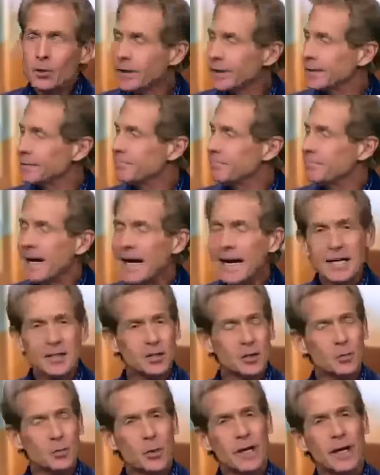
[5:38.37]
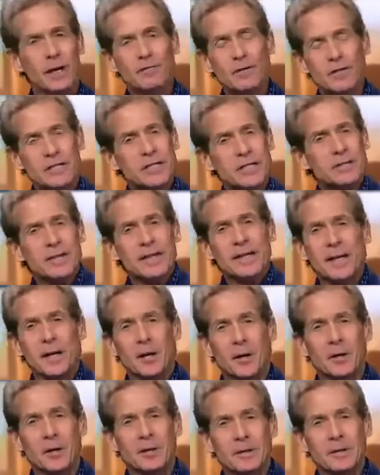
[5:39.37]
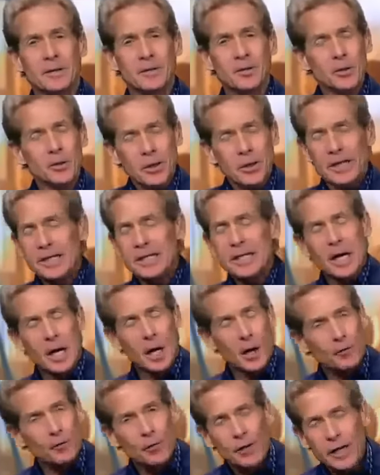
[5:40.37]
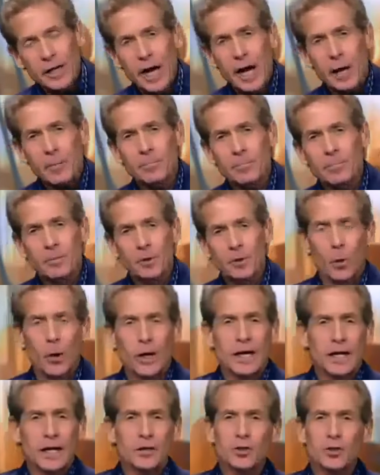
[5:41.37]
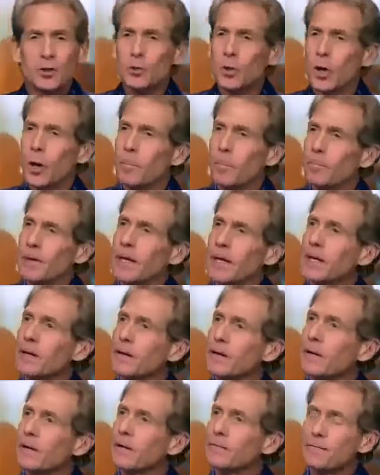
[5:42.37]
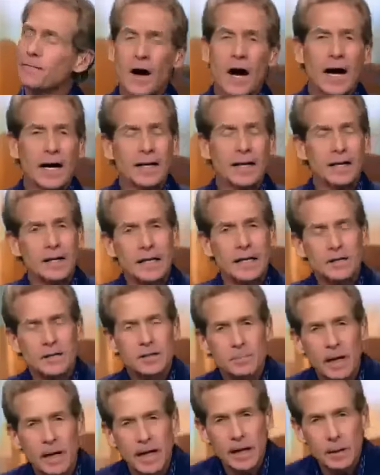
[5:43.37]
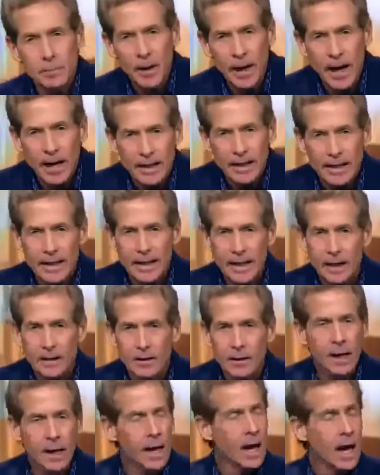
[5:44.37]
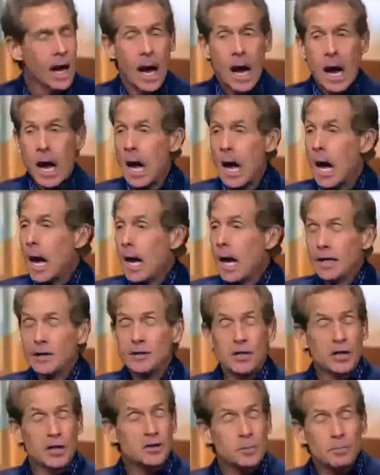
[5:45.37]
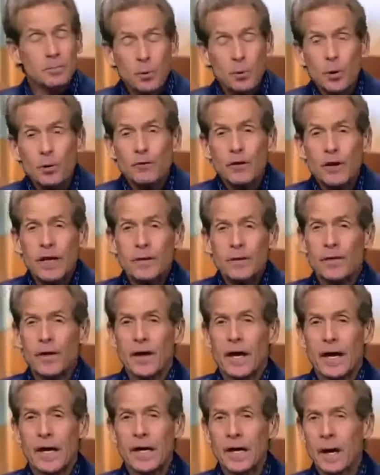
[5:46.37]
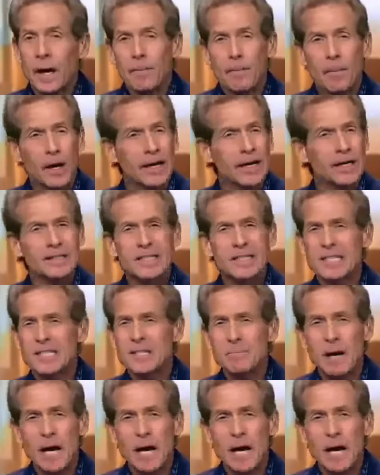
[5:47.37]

you can mask whatever's in there. You can cover it up going into a big fight against Manny Pacquiao. It doesn't prove anything, but it